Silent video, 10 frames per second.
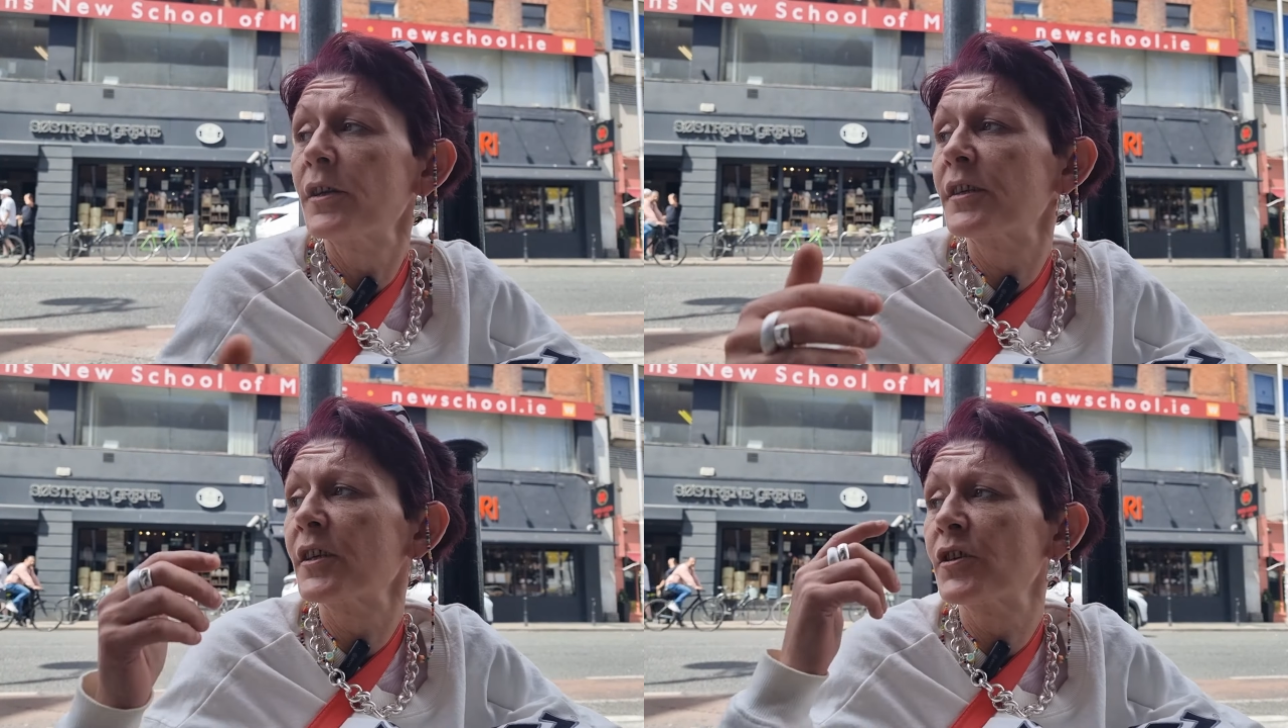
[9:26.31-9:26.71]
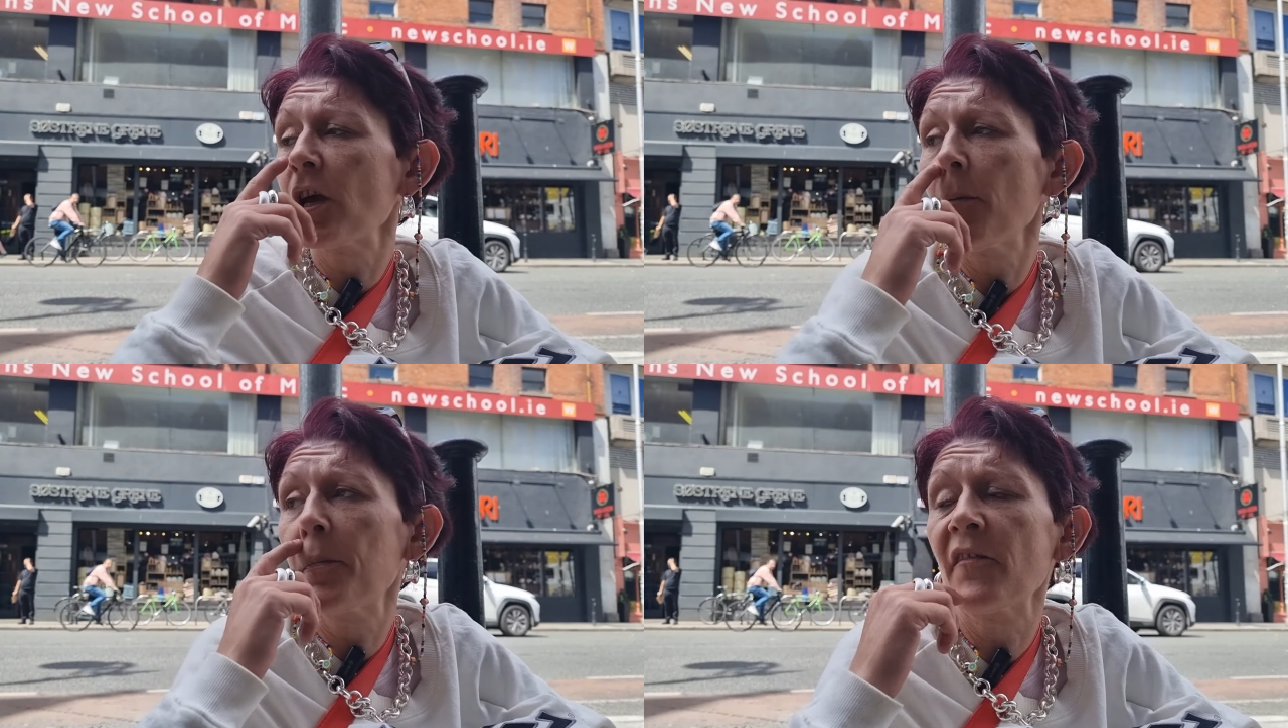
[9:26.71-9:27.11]
There's a
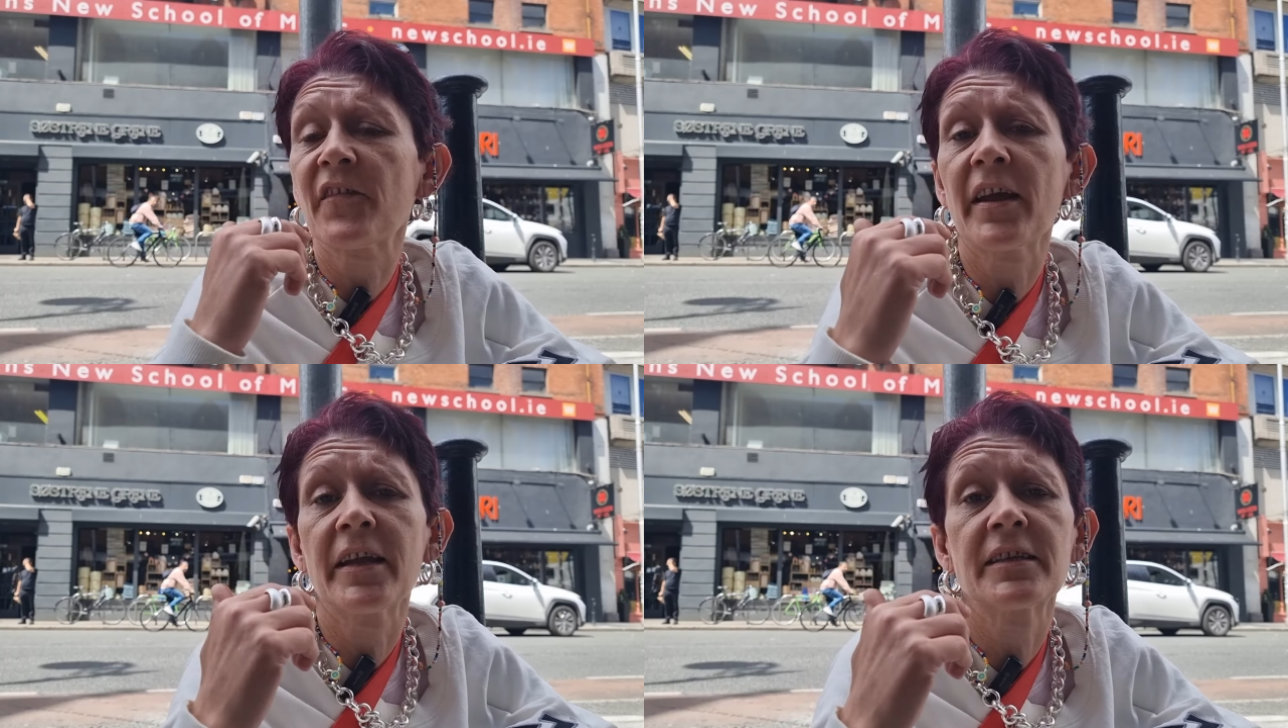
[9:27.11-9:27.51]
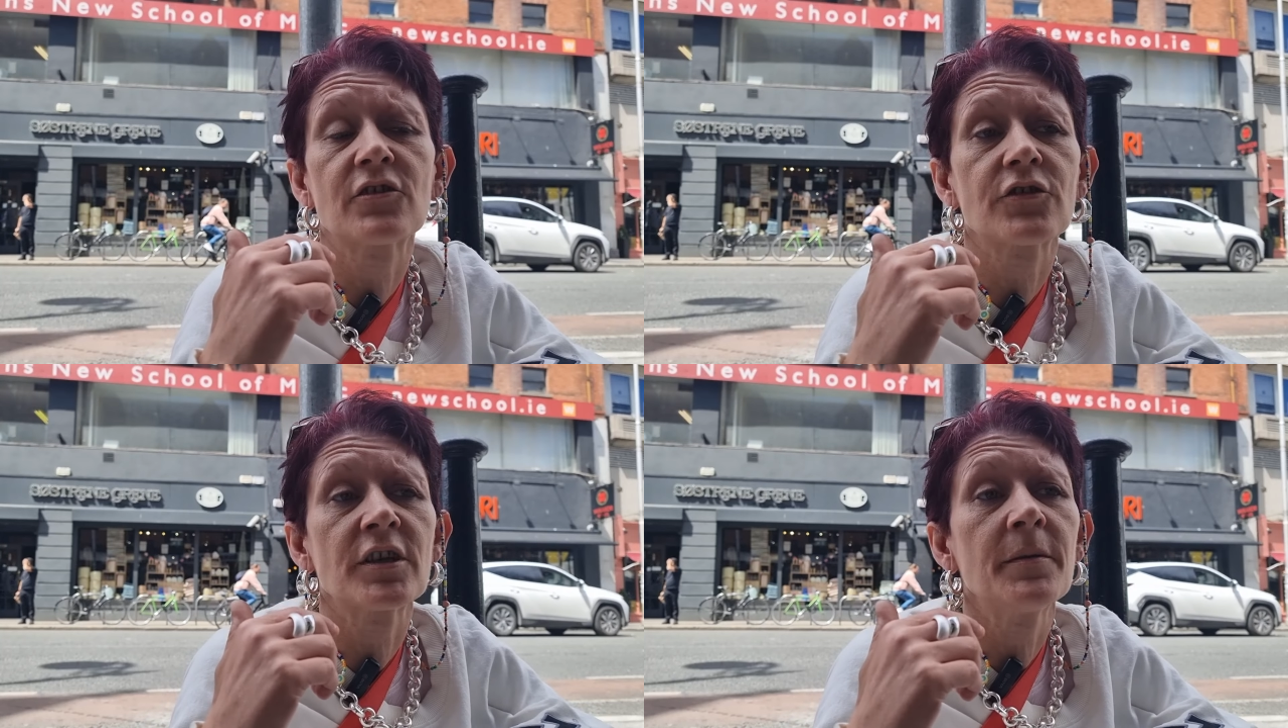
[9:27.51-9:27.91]
shop on Faith
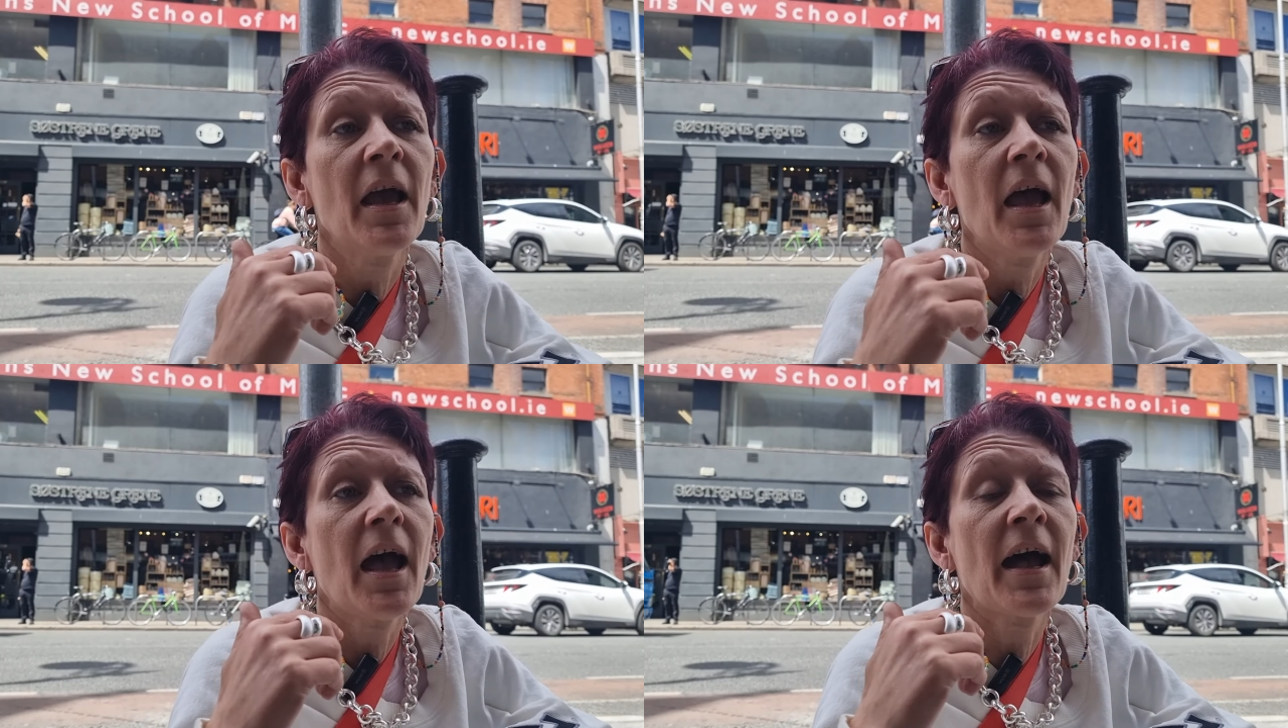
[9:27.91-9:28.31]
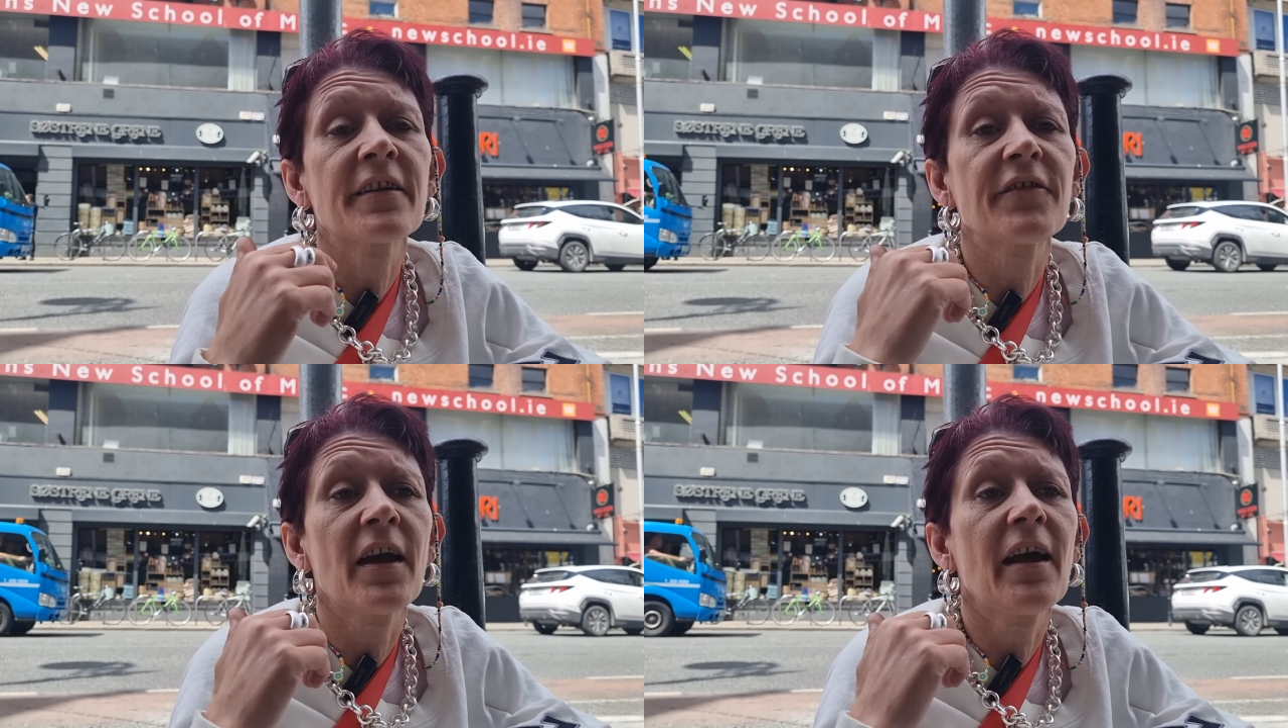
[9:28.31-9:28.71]
Street,
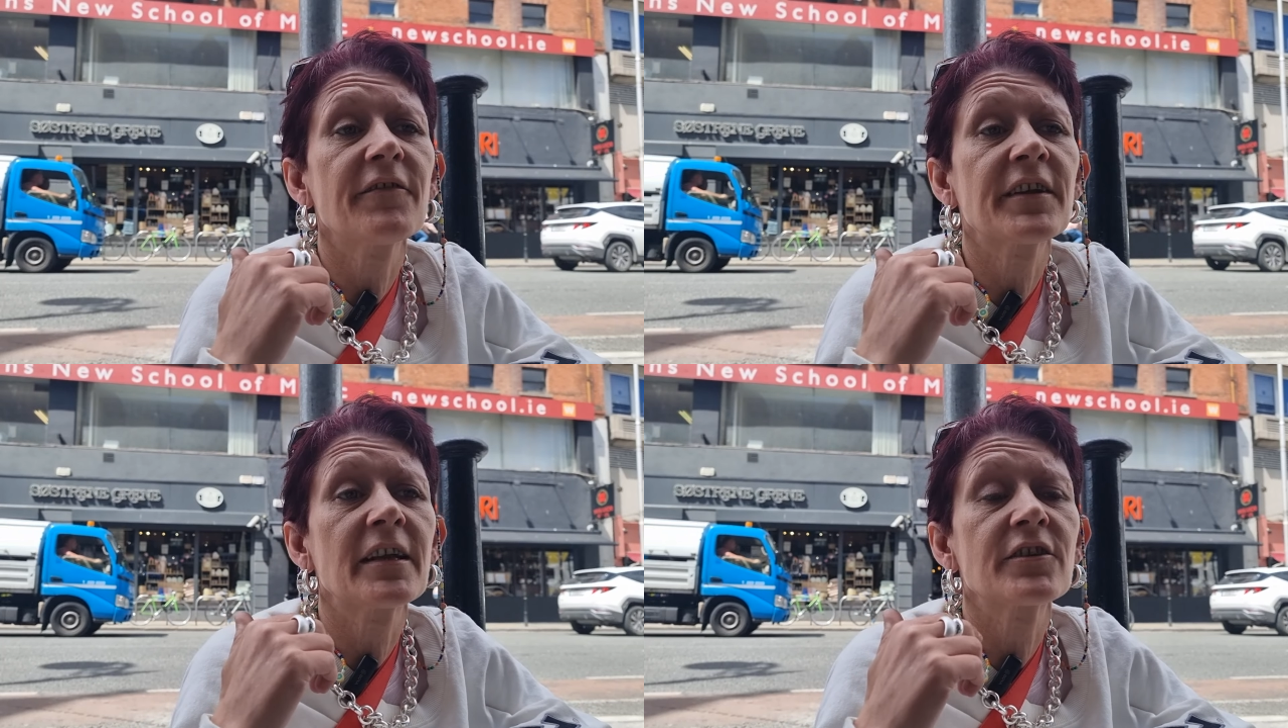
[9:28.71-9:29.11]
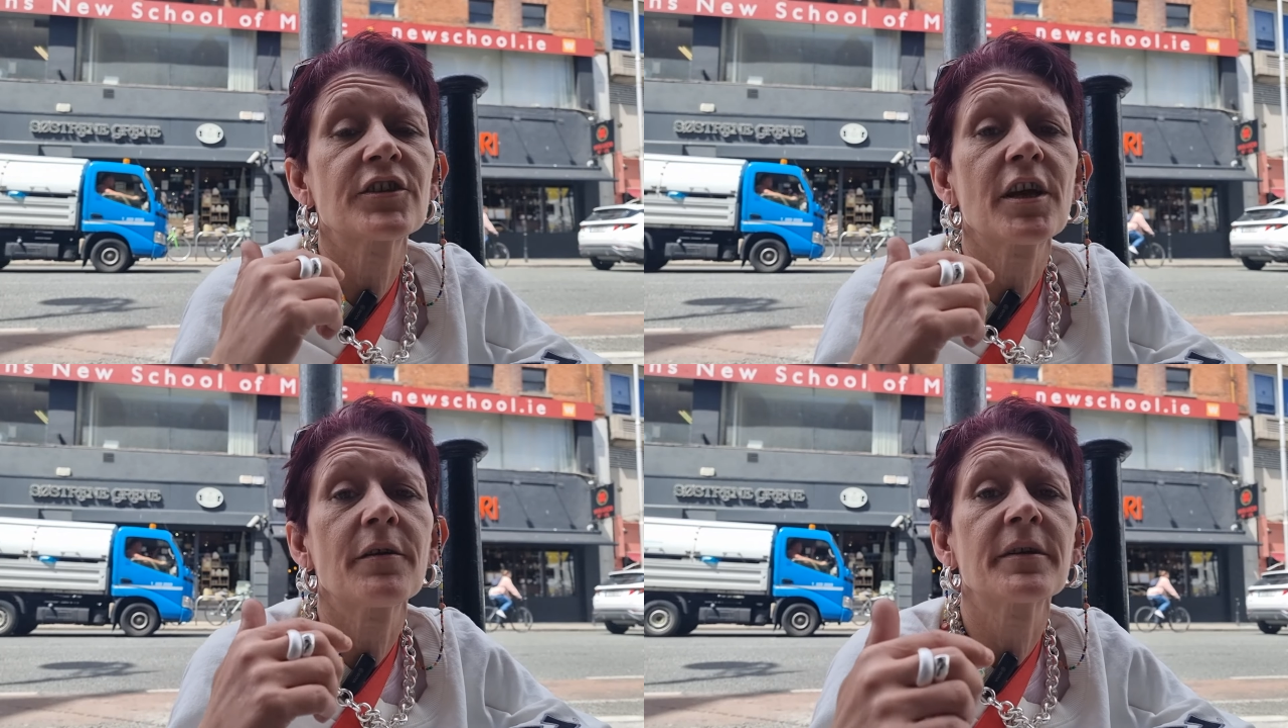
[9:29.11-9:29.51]
and if I haven't had a
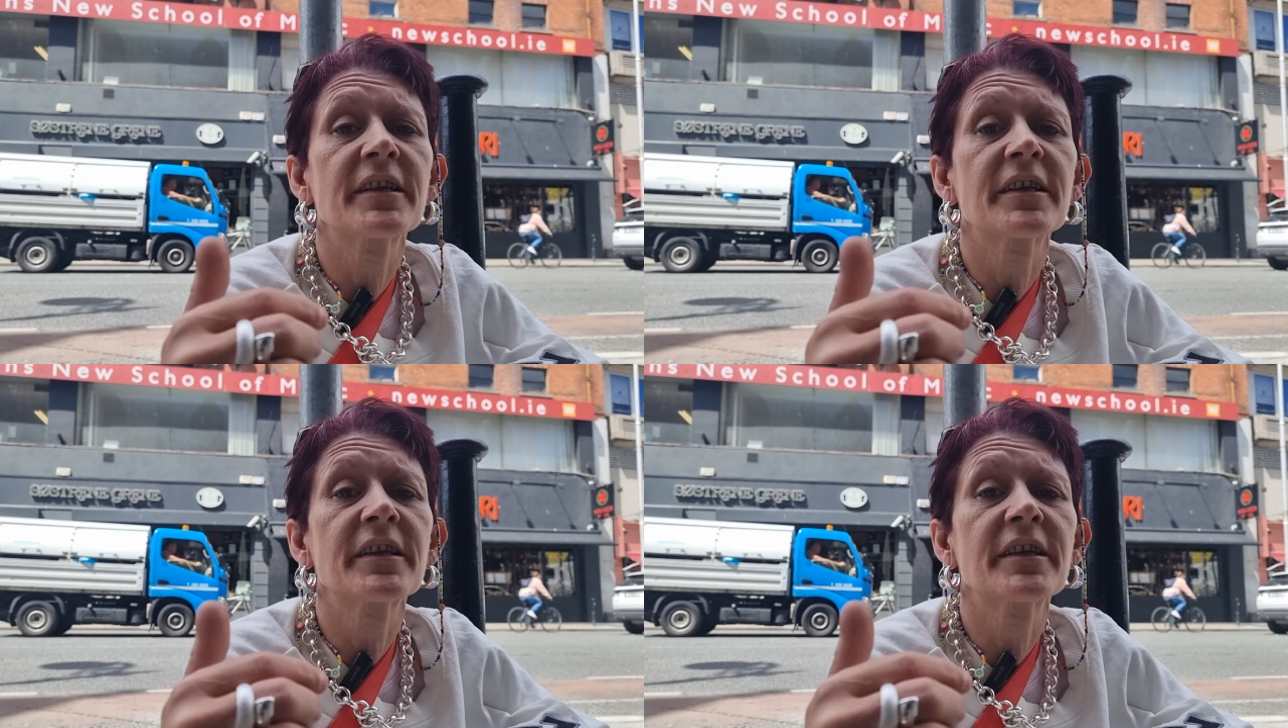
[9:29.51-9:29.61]
shower,